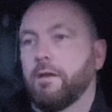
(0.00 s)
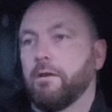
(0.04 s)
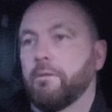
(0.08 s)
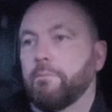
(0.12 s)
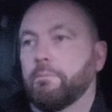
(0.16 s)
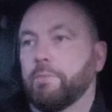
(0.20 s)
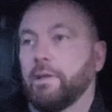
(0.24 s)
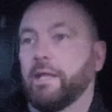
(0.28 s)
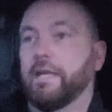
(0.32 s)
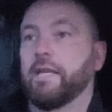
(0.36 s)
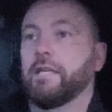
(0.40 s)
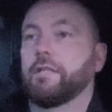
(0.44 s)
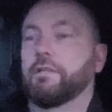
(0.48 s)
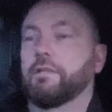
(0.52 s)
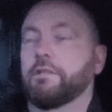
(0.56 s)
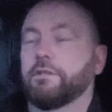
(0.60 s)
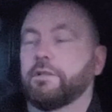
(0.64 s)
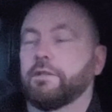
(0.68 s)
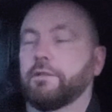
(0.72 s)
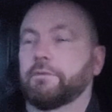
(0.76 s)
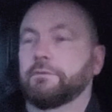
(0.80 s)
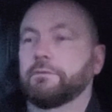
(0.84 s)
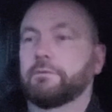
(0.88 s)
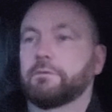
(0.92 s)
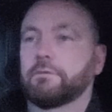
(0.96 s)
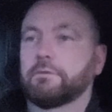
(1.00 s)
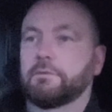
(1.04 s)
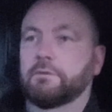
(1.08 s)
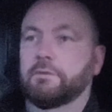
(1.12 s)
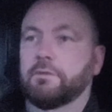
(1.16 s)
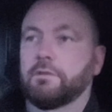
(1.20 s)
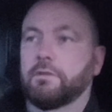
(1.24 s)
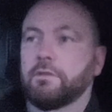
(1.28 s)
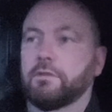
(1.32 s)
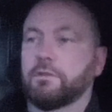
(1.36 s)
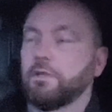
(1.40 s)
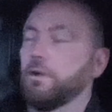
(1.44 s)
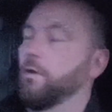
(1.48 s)
Please.
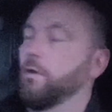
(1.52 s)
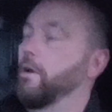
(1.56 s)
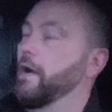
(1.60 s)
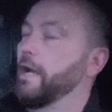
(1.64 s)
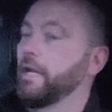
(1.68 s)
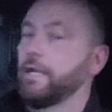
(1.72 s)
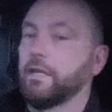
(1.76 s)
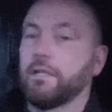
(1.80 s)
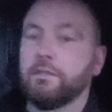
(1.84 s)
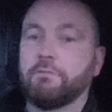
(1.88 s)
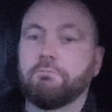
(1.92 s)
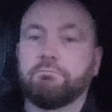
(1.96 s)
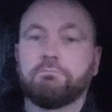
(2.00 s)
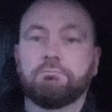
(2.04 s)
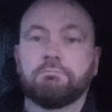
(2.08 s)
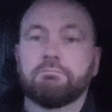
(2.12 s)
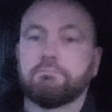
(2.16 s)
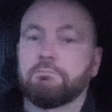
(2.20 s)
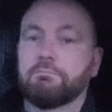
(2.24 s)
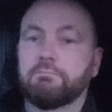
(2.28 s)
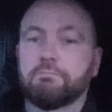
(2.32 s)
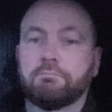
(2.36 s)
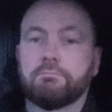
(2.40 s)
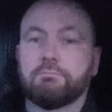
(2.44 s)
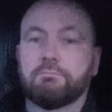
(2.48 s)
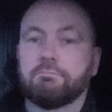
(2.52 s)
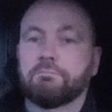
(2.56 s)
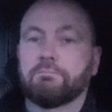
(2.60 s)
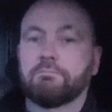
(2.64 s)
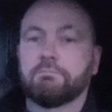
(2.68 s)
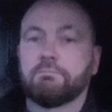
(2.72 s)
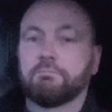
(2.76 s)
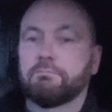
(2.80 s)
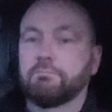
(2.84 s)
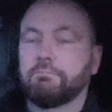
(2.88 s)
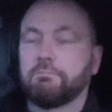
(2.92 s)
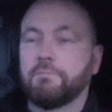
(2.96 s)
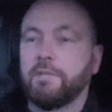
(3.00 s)
So I
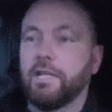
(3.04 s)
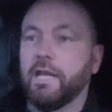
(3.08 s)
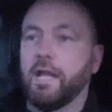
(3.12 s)
can,